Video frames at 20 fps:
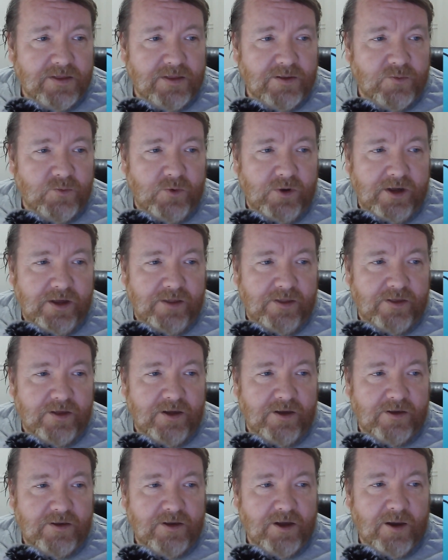with
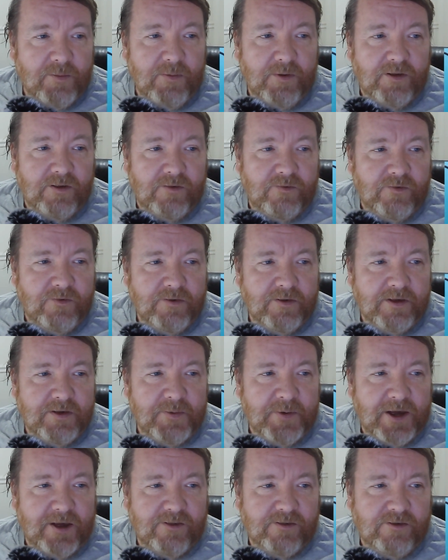a couple of
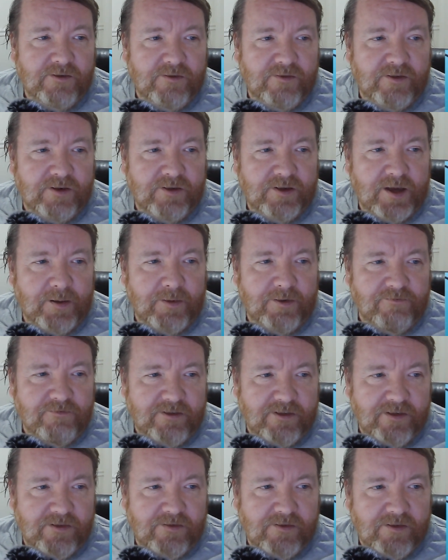capacitors and a couple of
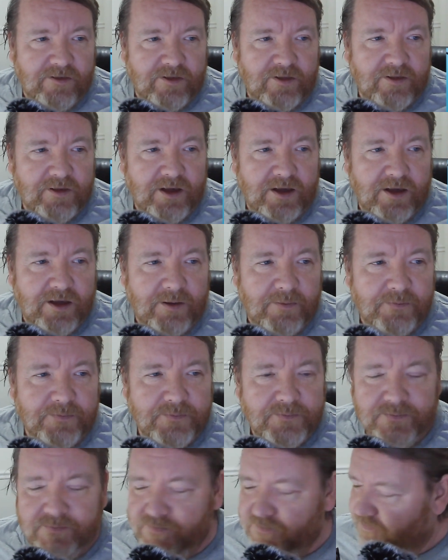resistors.
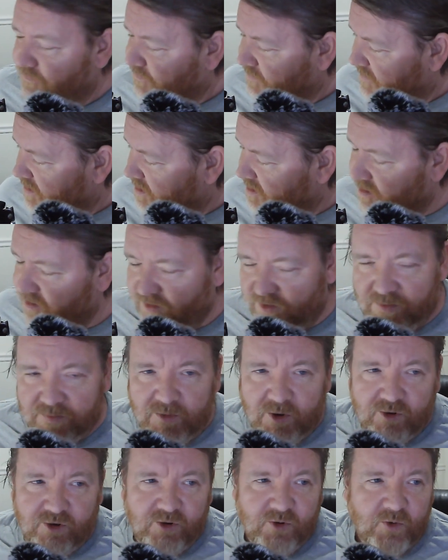The
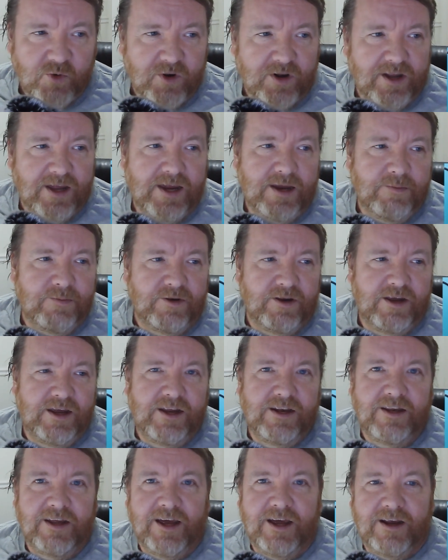module claimed
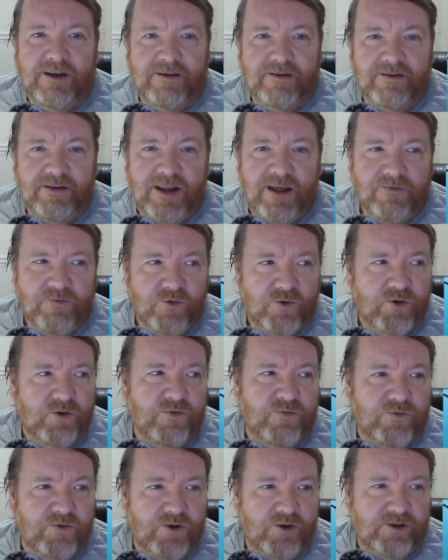it had level
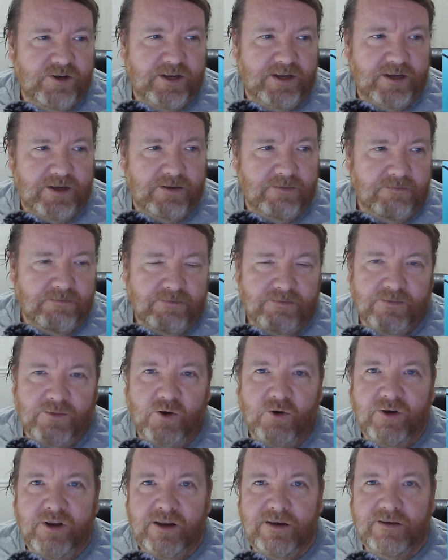converting
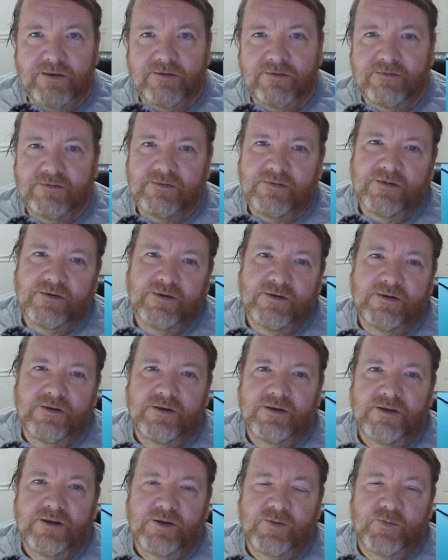on it,
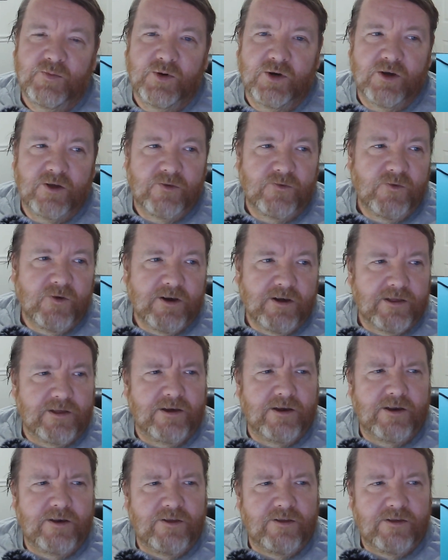but as far as I
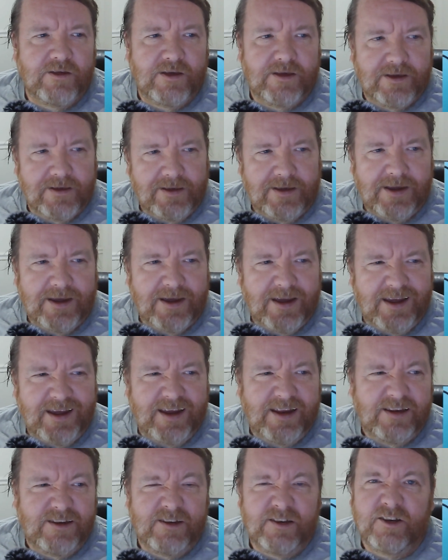can see,
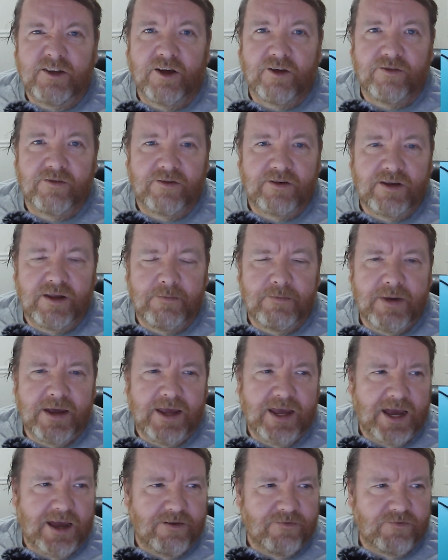it doesn't. It may
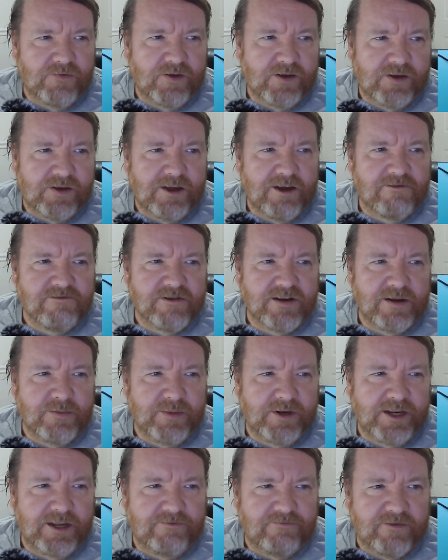have a current
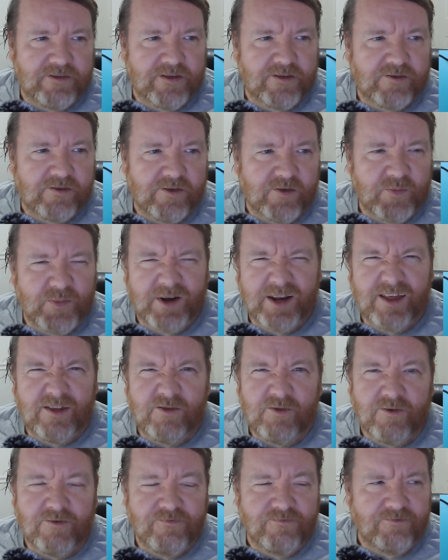limiting resistors, but it's
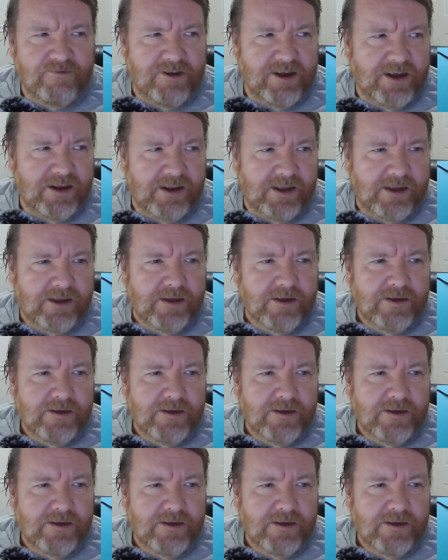not really